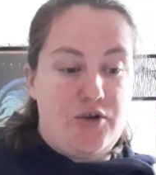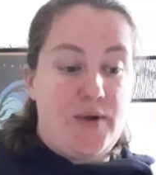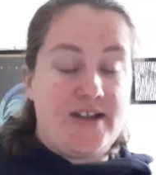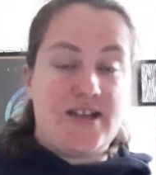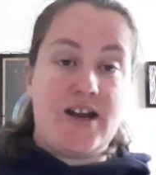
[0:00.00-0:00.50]

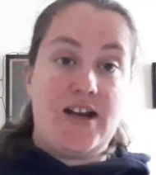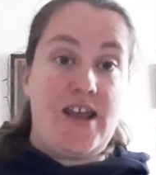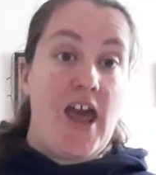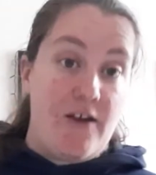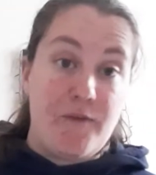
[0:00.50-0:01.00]
exactly
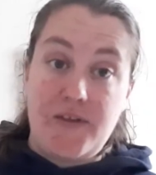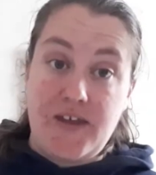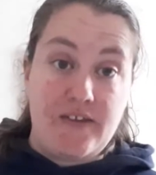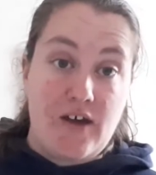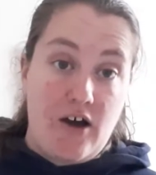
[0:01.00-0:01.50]

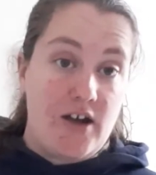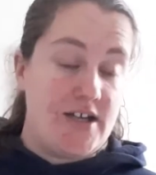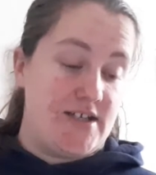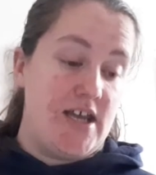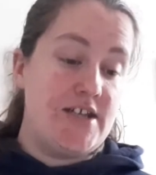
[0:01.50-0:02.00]
everything that I
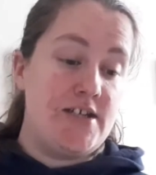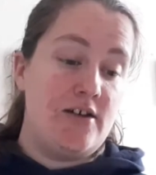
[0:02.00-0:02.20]
did,